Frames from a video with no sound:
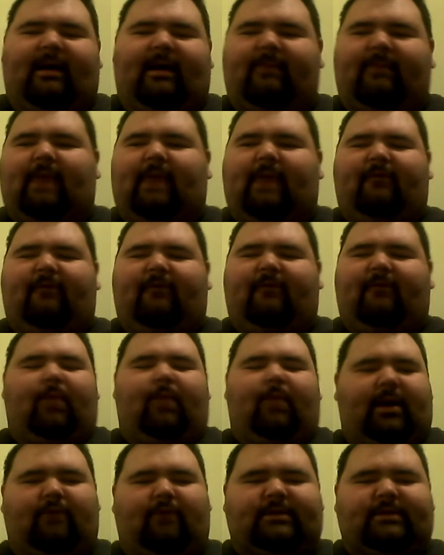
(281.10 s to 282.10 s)
everybody
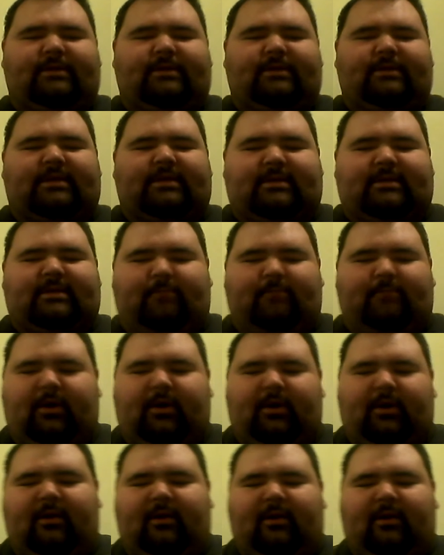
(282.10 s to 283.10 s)
loves this
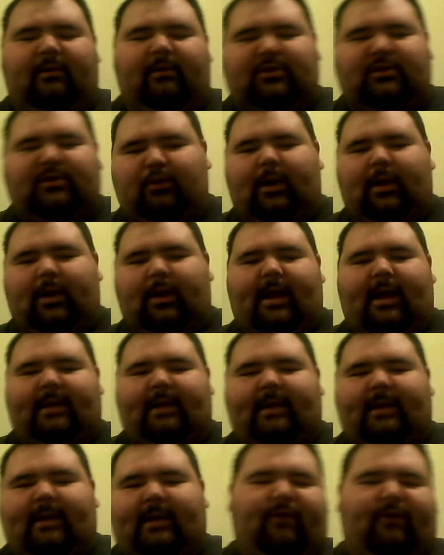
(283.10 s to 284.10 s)
particular storyline in
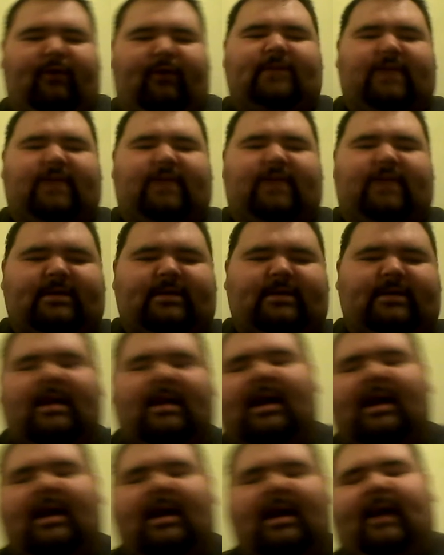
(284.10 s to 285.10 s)
the franchise,
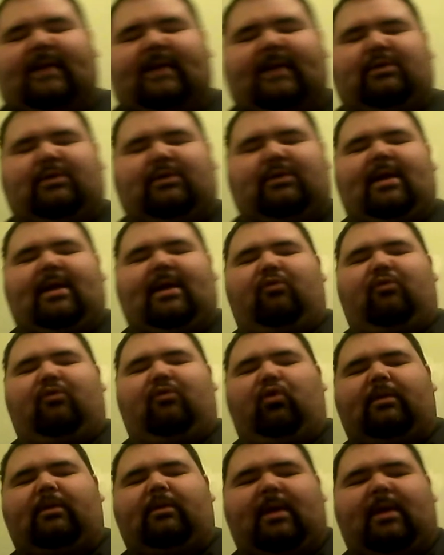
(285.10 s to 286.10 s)
and it has really grown to
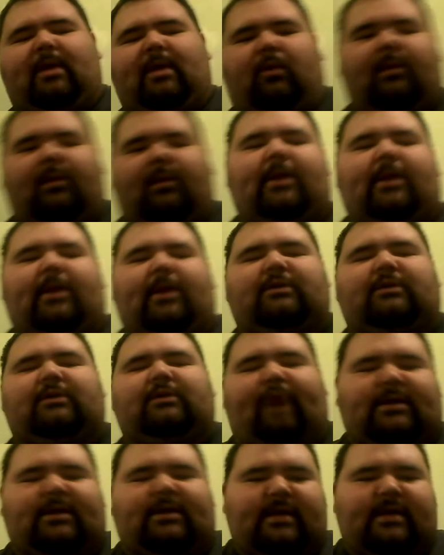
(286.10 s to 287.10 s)
be one of the biggest
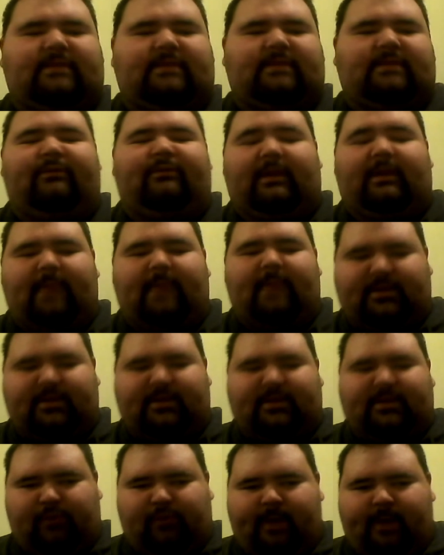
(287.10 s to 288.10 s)
franchises in film history.